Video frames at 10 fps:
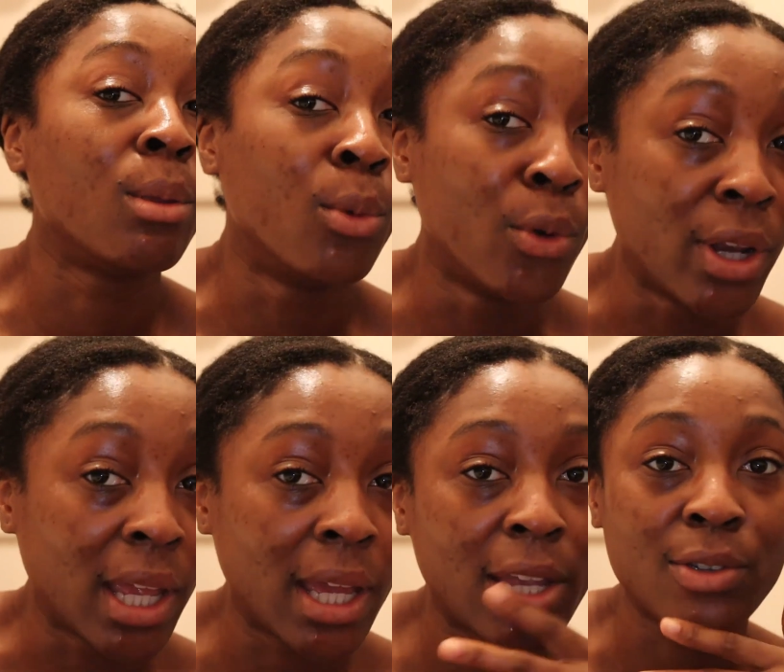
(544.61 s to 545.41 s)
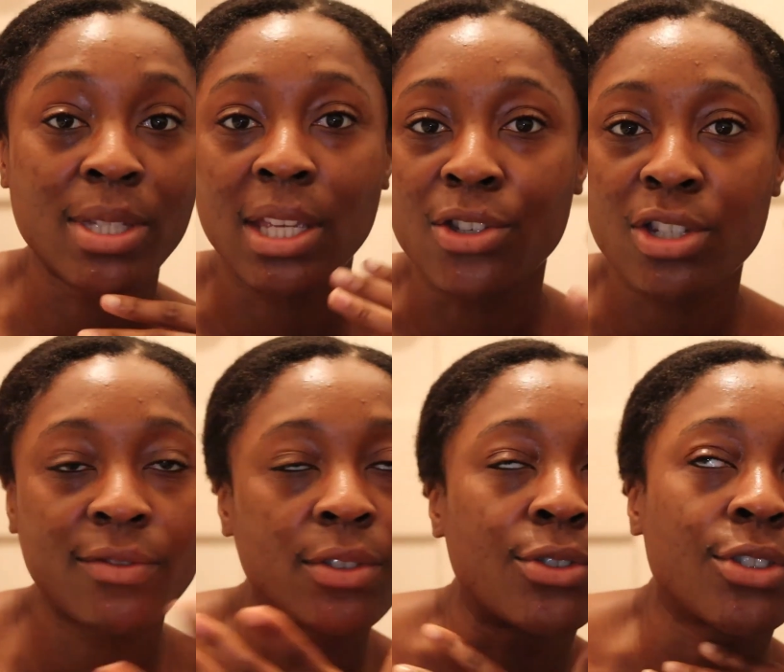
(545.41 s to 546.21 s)
in the morning and your skin
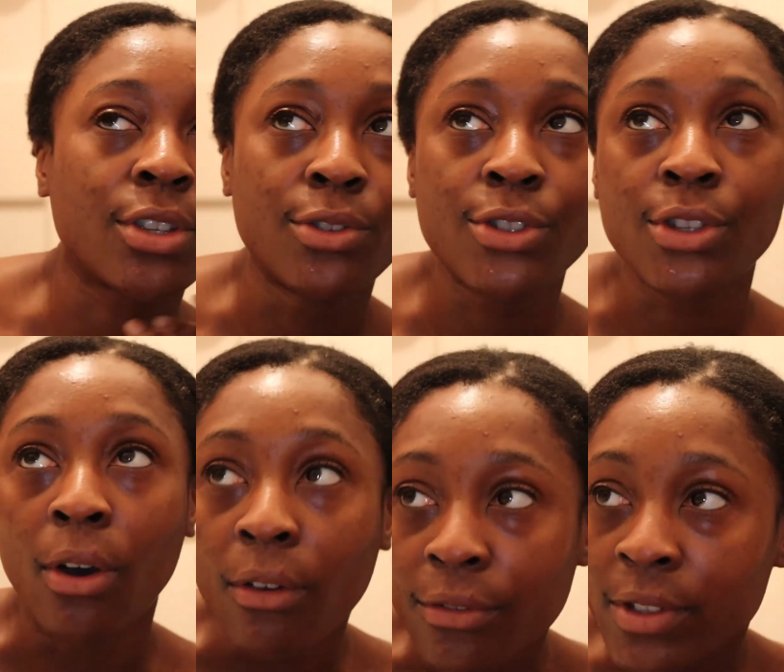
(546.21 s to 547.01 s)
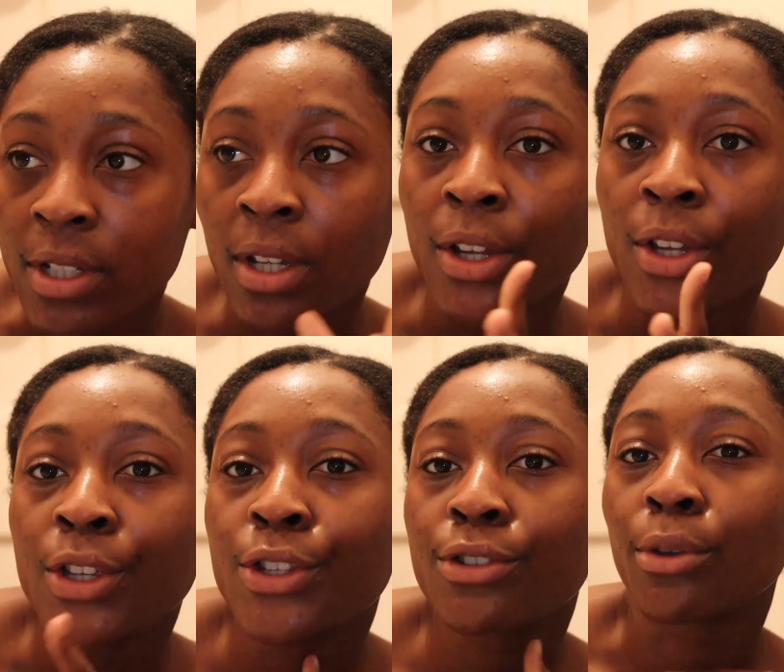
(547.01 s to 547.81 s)
just feels so soft,
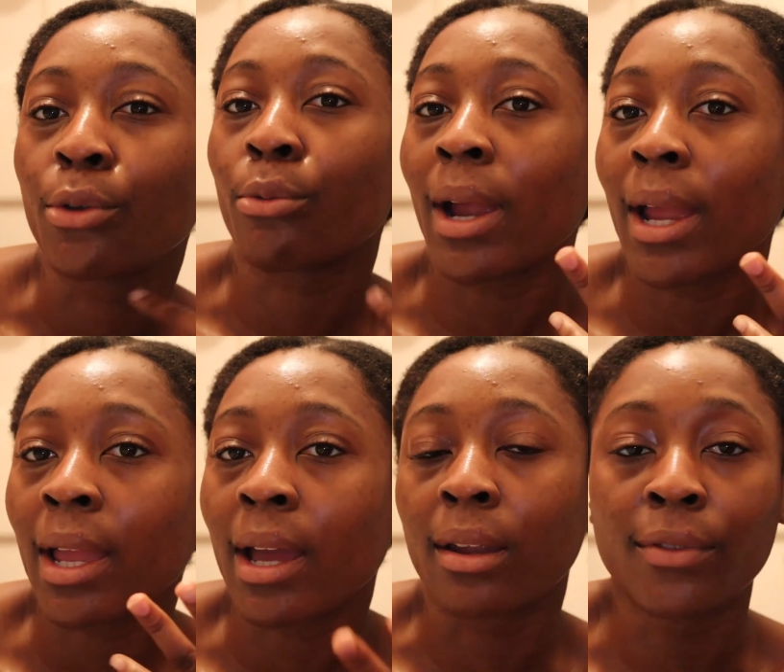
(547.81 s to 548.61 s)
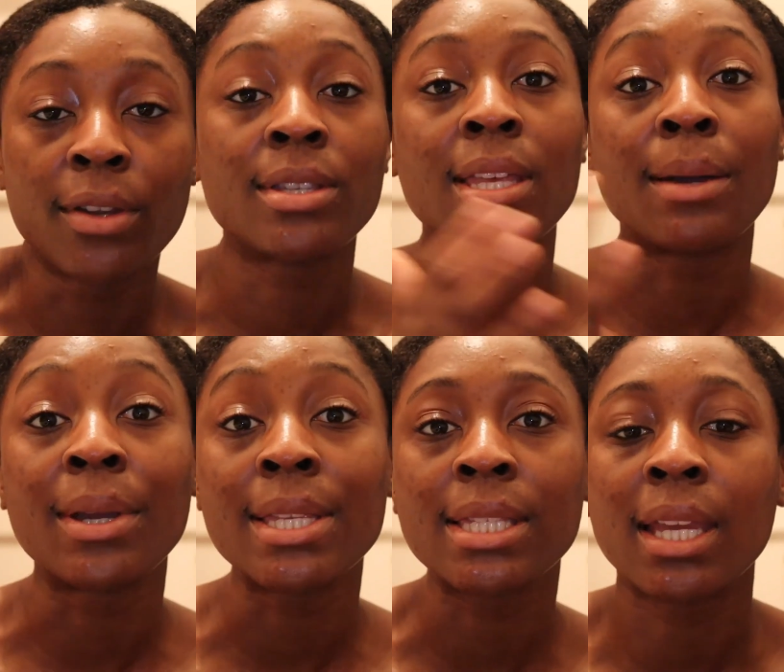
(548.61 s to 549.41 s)
so great. And I've noticed that
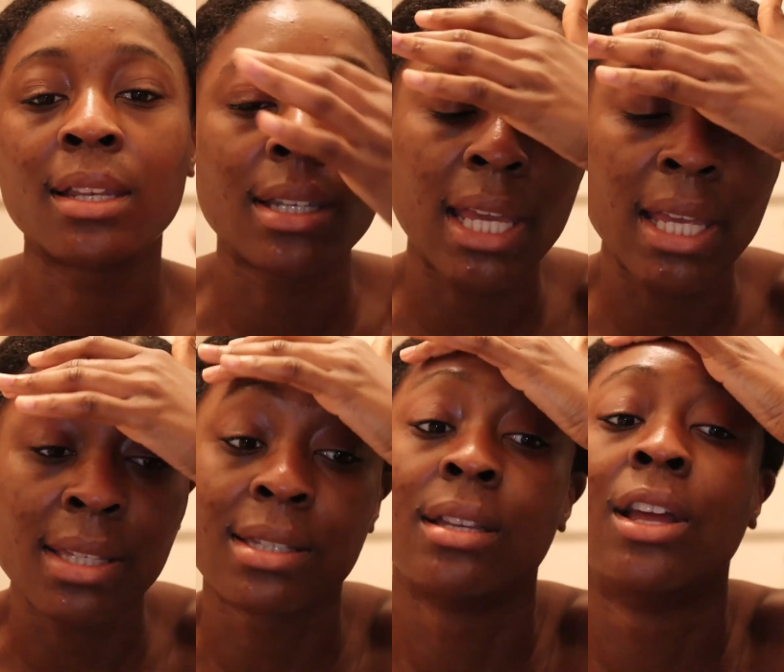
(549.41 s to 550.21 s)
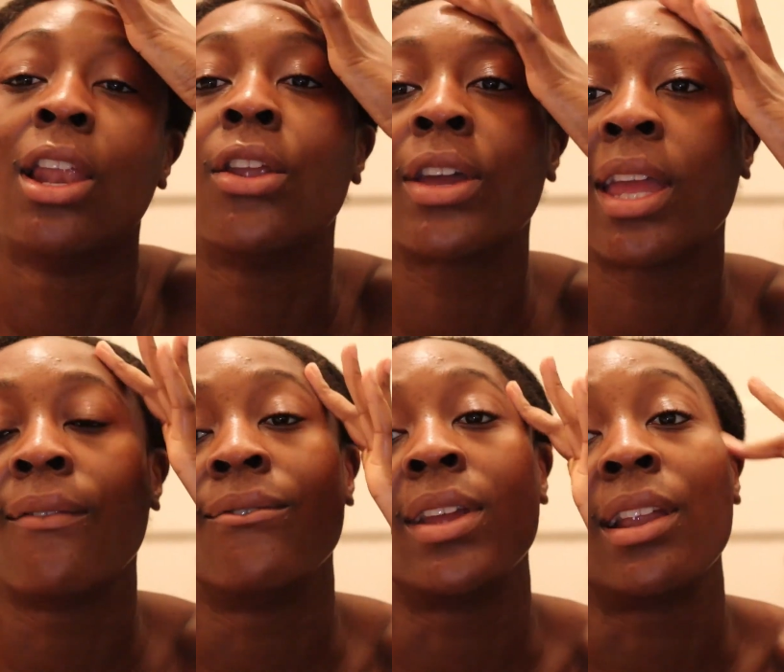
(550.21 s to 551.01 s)
my skin is looking
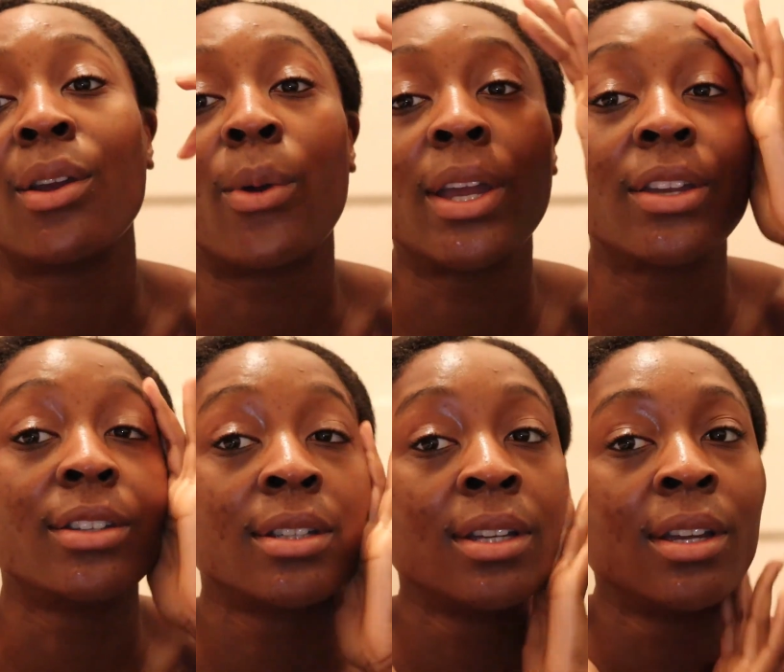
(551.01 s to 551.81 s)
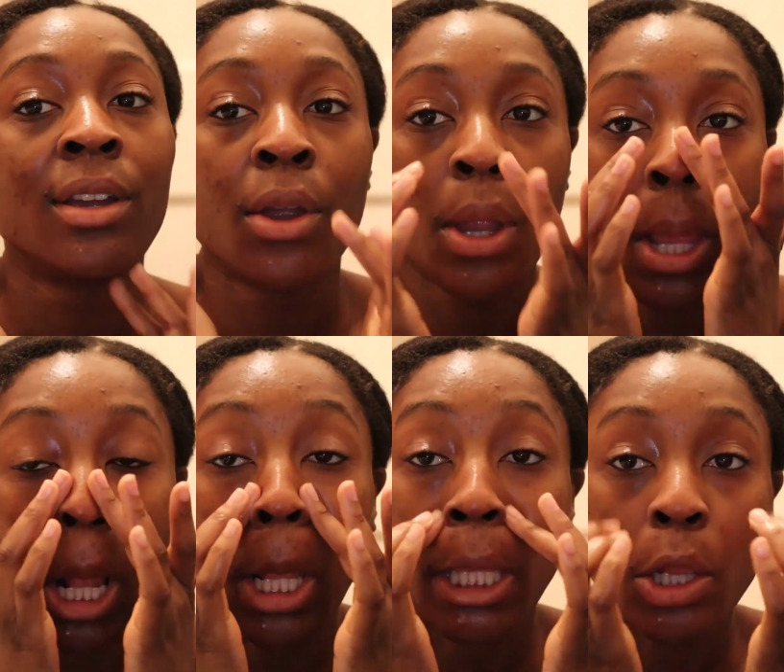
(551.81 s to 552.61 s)
and feeling quite good
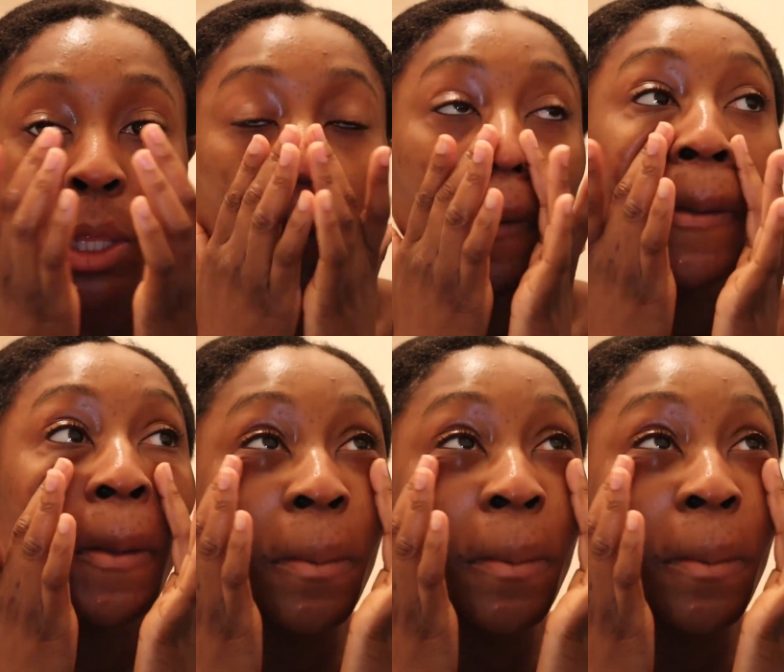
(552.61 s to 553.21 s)
lately.